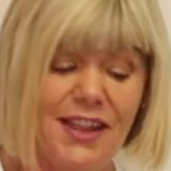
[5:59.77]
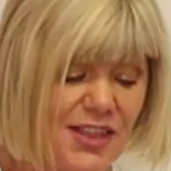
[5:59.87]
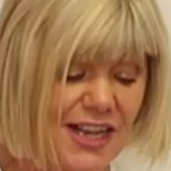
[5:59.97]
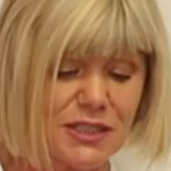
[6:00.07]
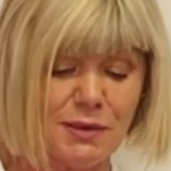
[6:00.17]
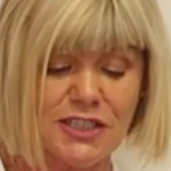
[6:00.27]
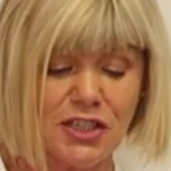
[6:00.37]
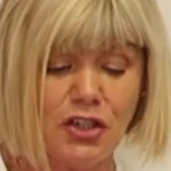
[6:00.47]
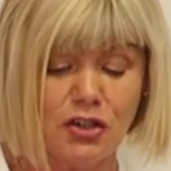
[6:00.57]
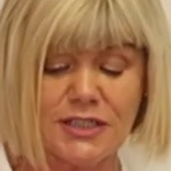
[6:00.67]
and that's what
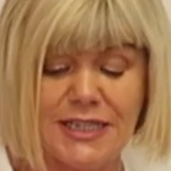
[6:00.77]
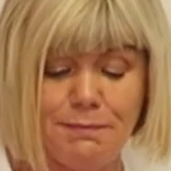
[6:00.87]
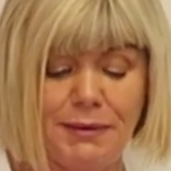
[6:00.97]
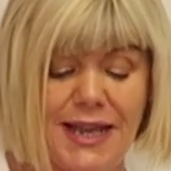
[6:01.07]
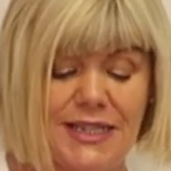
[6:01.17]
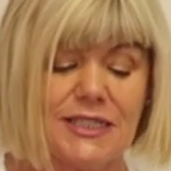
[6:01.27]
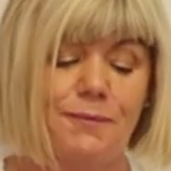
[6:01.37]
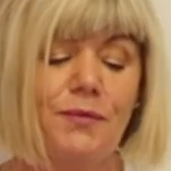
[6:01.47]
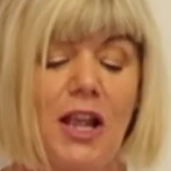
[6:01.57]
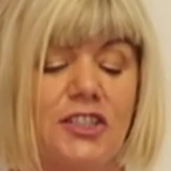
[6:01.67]
secures it in place.
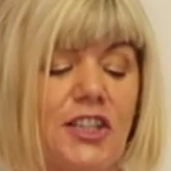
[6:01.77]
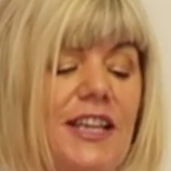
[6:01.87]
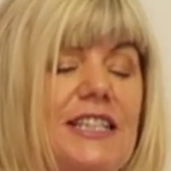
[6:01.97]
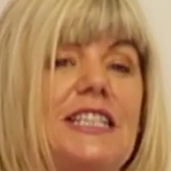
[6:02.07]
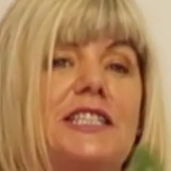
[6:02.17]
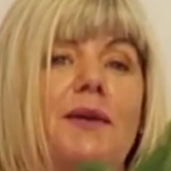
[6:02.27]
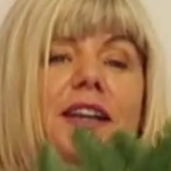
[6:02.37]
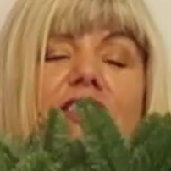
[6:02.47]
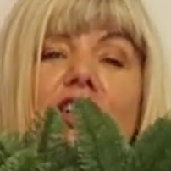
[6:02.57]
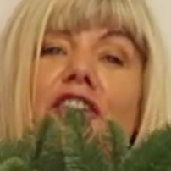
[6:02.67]
So this is
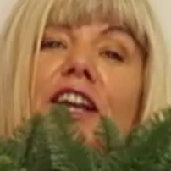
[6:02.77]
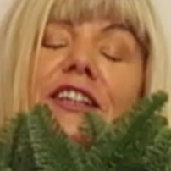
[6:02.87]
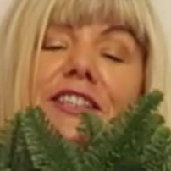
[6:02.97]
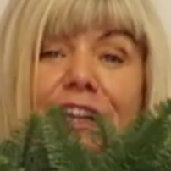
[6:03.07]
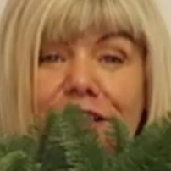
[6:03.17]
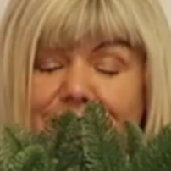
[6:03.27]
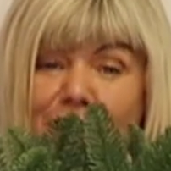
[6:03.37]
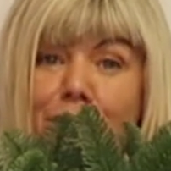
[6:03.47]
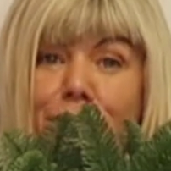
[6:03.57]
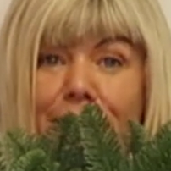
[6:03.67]
what it's looking like
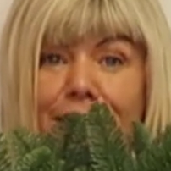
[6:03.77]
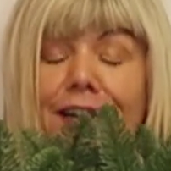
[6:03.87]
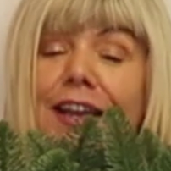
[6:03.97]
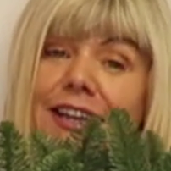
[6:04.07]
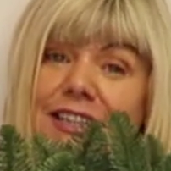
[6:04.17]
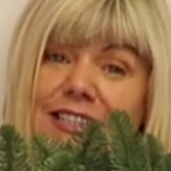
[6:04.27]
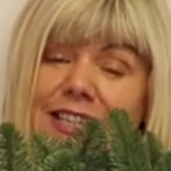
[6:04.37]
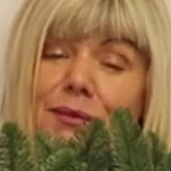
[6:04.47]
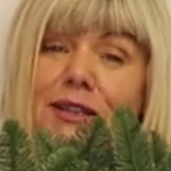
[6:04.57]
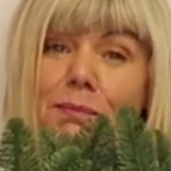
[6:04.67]
so far. Can you see